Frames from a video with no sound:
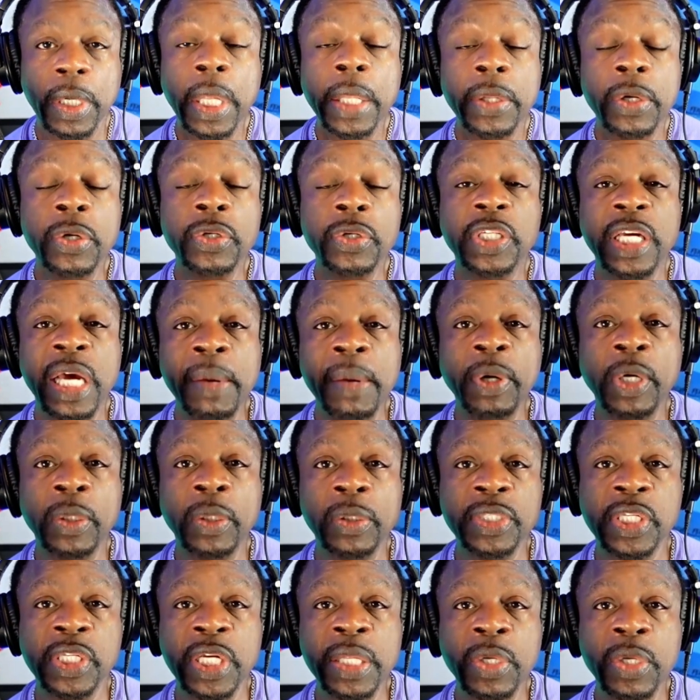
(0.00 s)
There's
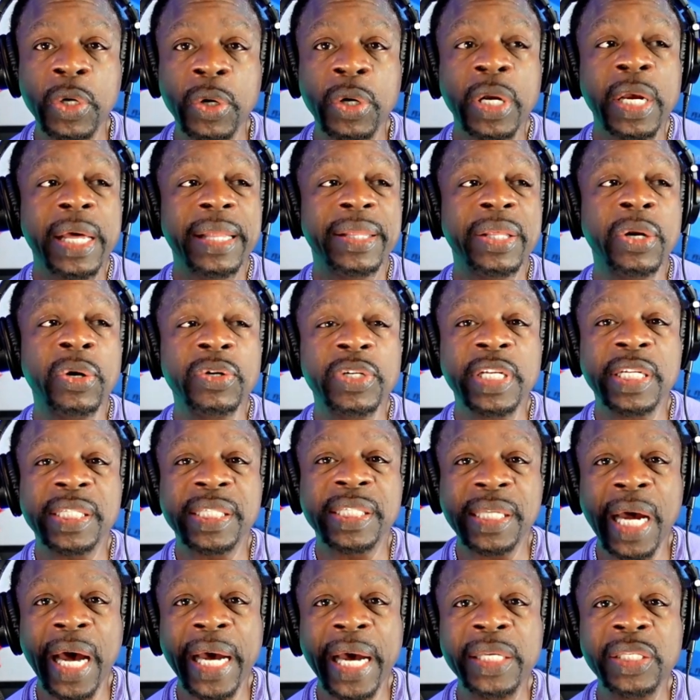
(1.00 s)
chemicals in there that are
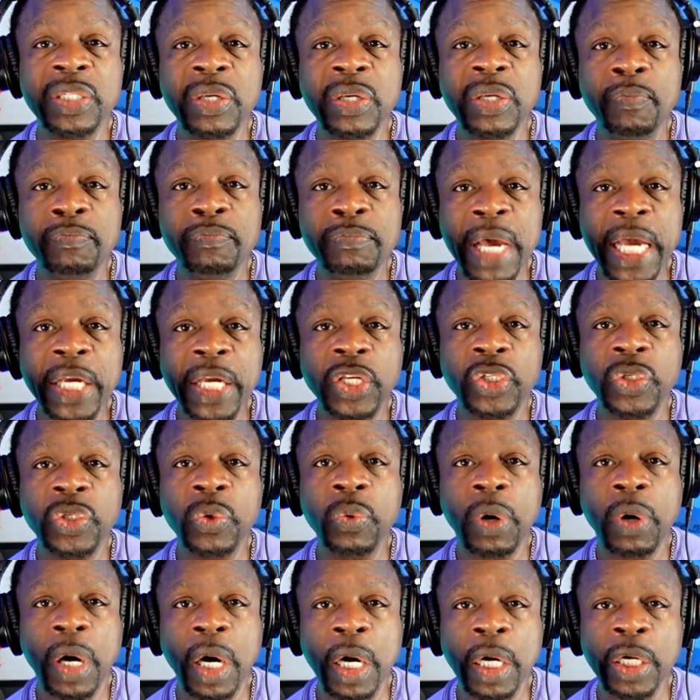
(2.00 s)
designed to make
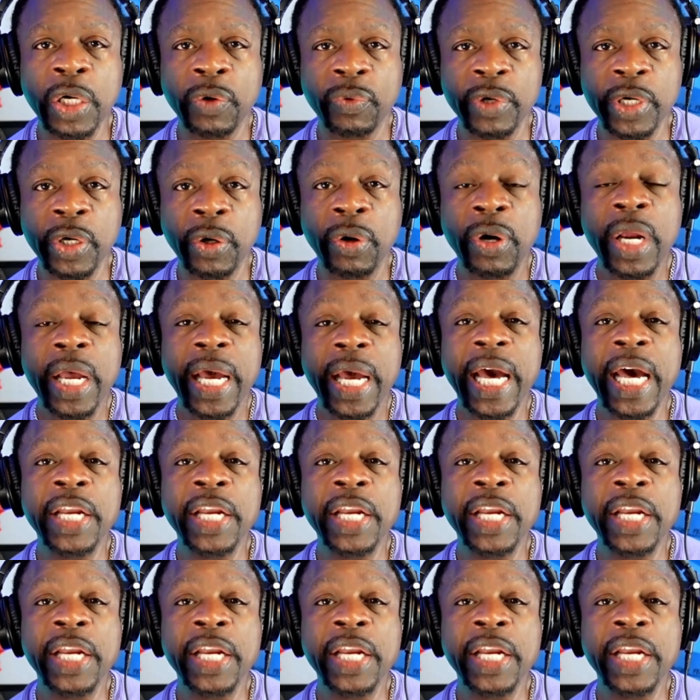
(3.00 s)
you hungrier